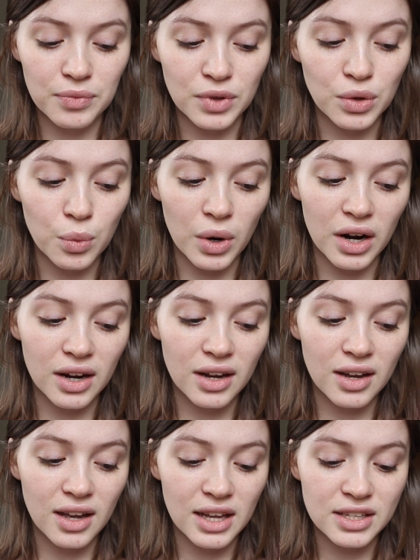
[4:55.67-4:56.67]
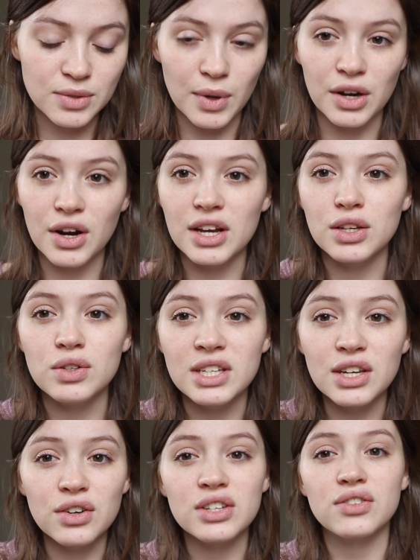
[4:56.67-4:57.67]
you work a sweater and you
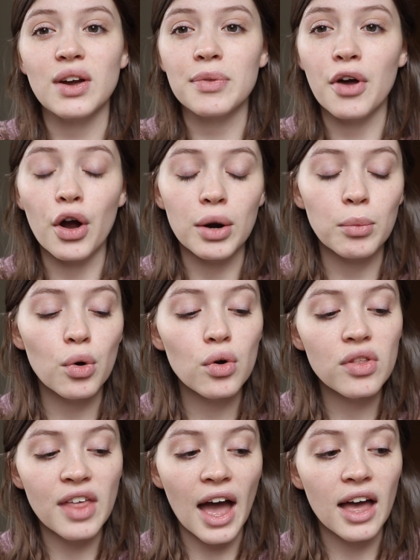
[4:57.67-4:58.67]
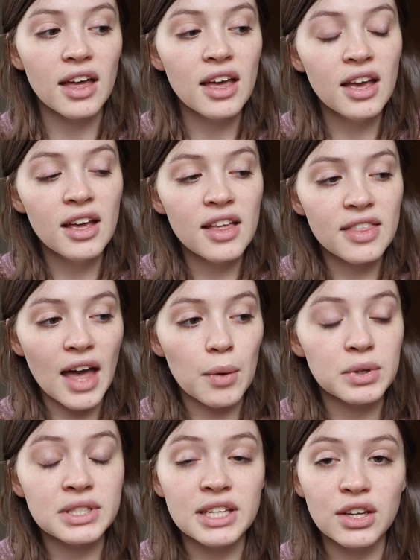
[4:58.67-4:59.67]
decrease around the armhole, that that
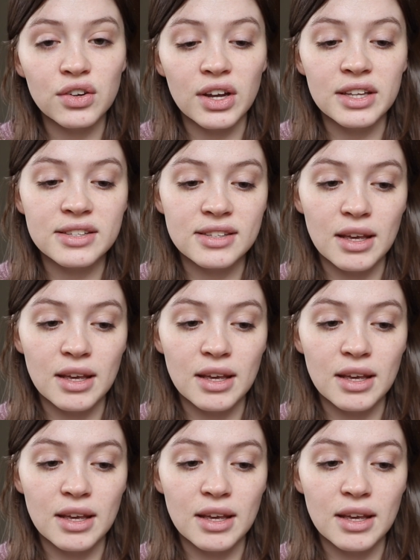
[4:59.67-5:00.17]
would decrease